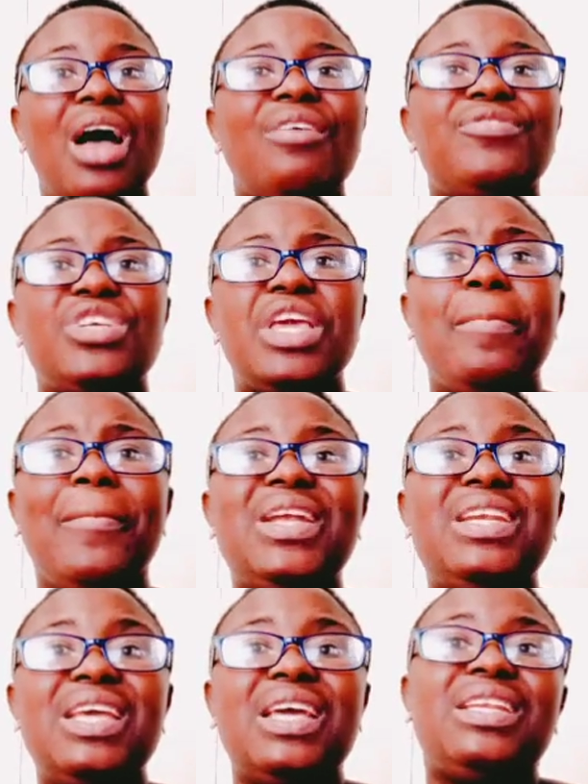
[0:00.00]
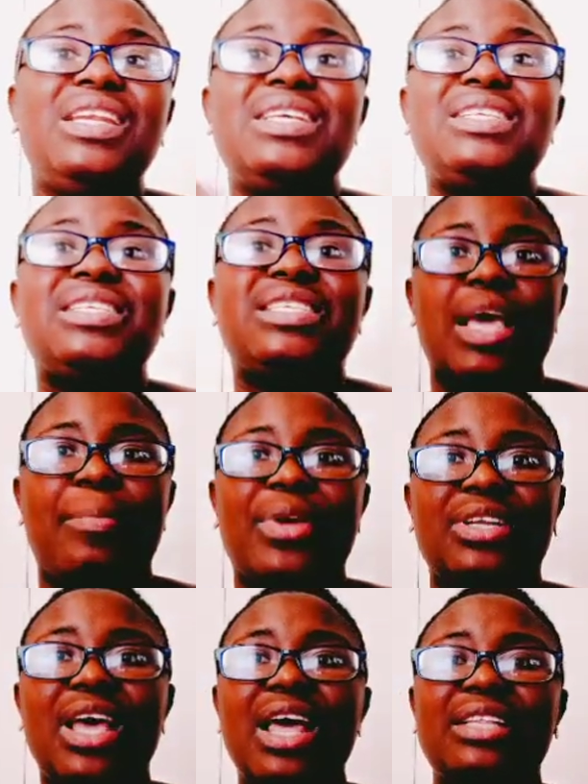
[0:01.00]
you have to immediately
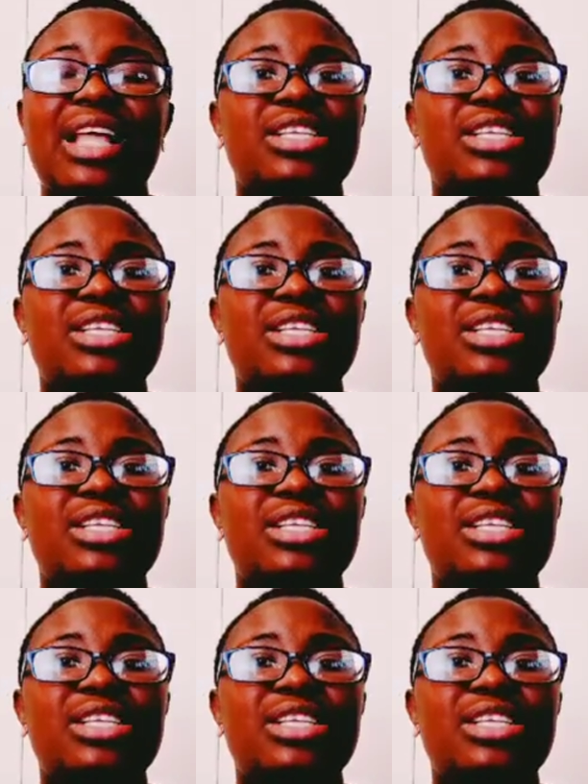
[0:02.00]
step in.